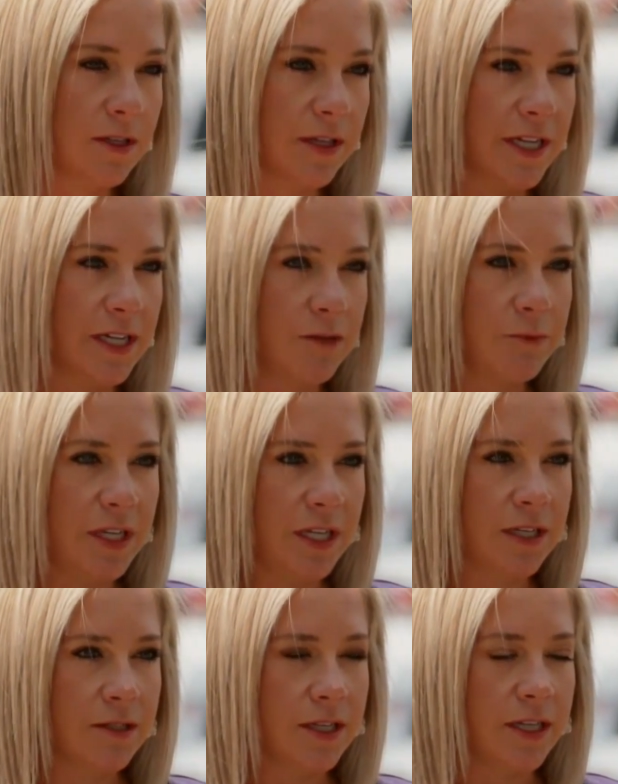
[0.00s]
it landed
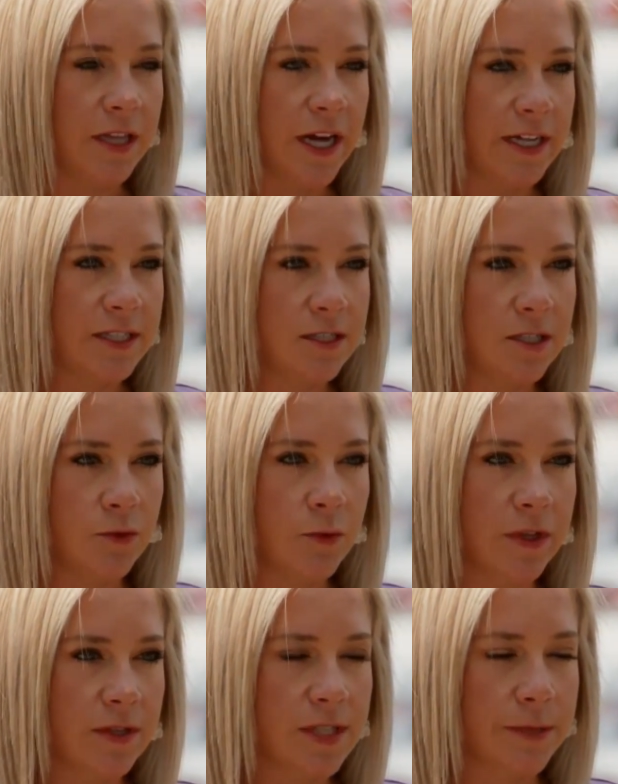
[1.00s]
me in the ICU
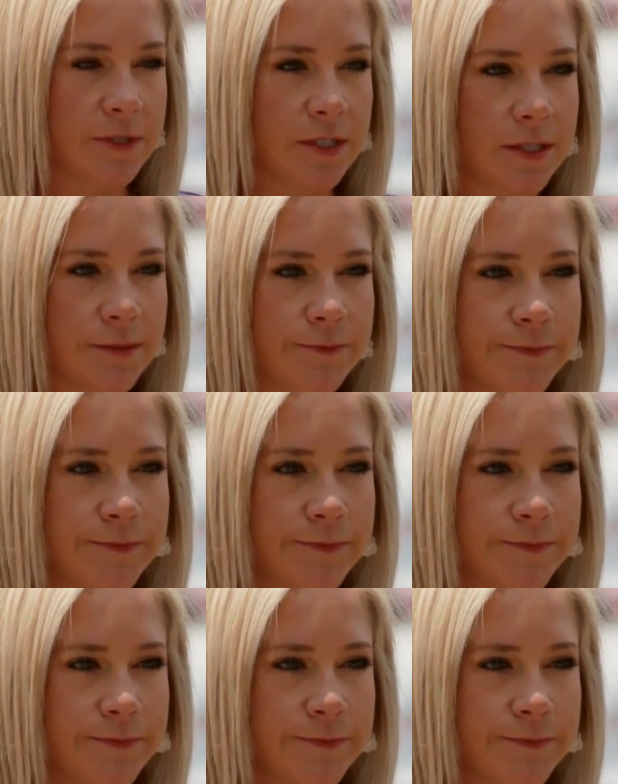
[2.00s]
with sepsis.